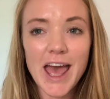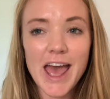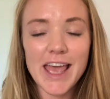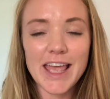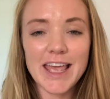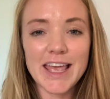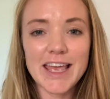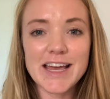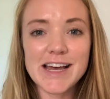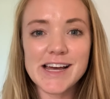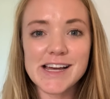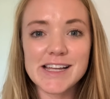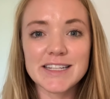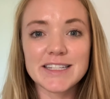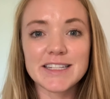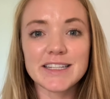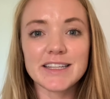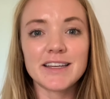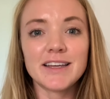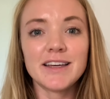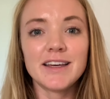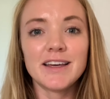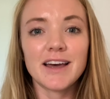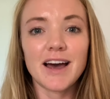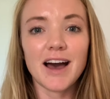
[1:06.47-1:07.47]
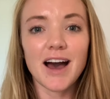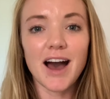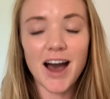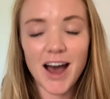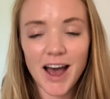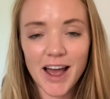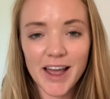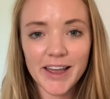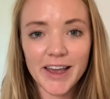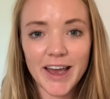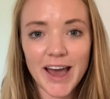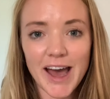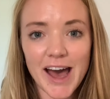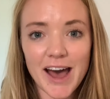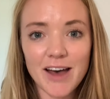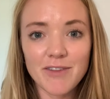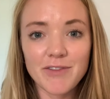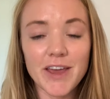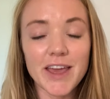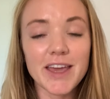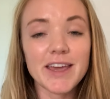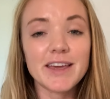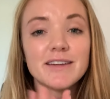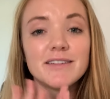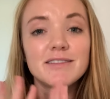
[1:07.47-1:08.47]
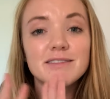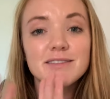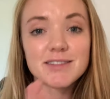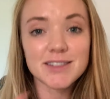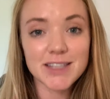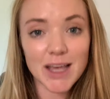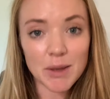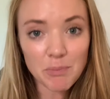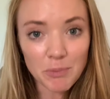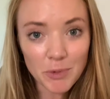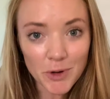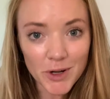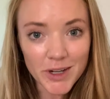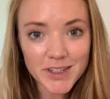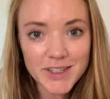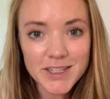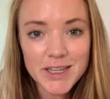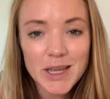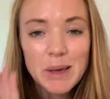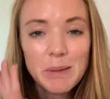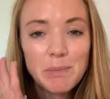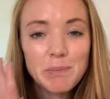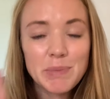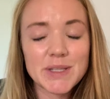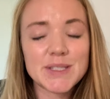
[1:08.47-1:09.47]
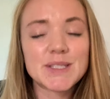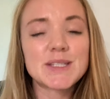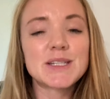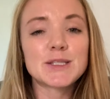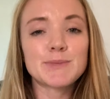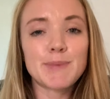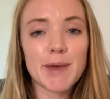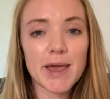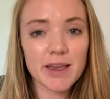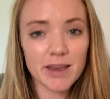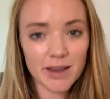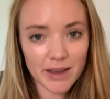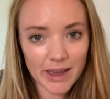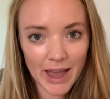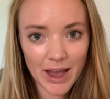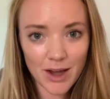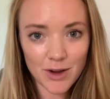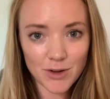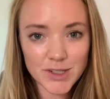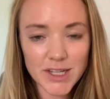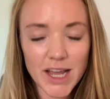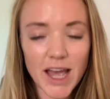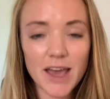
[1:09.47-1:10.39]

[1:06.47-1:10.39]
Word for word: And I have a separate business bank account.